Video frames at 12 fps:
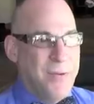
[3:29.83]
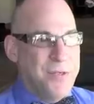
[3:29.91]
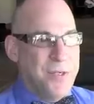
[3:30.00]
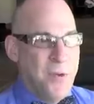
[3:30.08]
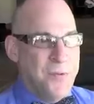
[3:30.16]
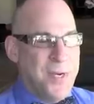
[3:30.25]
There
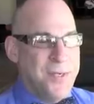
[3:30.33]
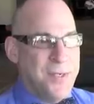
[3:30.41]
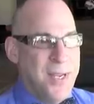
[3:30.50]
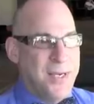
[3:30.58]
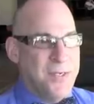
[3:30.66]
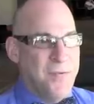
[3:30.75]
is no
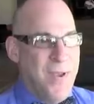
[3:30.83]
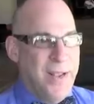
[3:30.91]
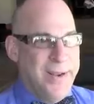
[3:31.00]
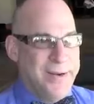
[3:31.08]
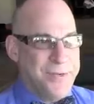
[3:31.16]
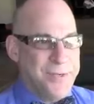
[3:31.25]
such thing as a
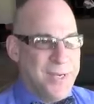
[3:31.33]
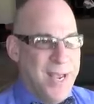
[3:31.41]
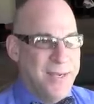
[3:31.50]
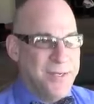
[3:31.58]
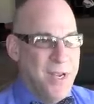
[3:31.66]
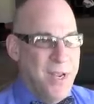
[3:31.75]
failed
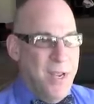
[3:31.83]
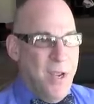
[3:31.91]
exercise.